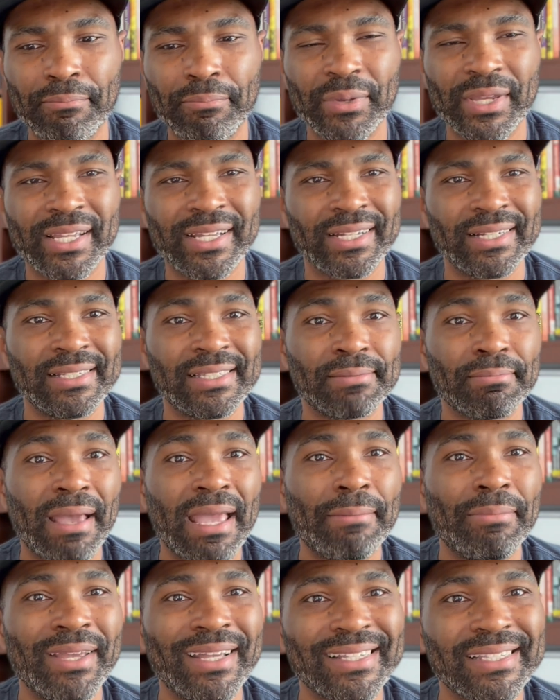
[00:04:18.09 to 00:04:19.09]
because
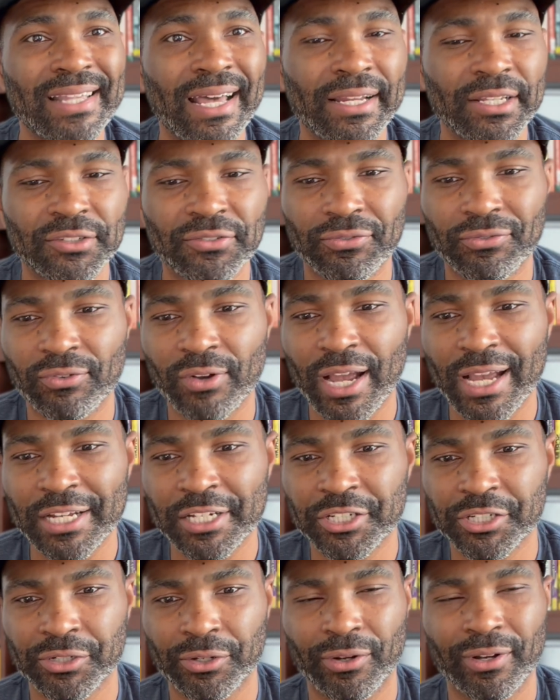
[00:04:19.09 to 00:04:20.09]
maybe it's not as
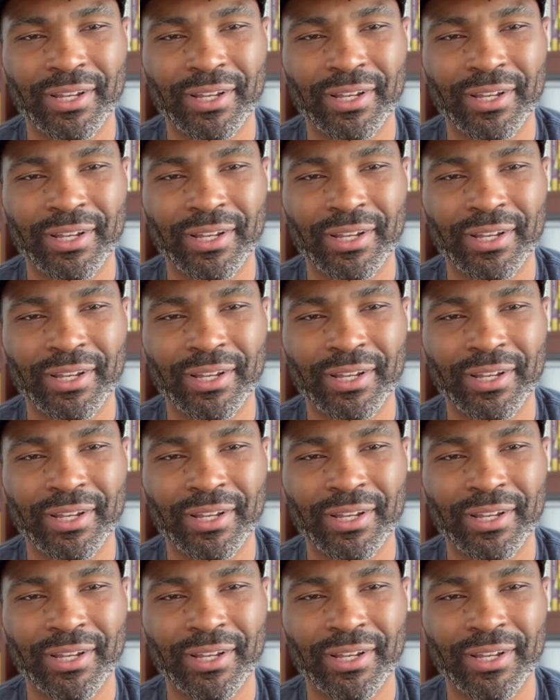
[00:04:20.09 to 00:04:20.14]
fresh or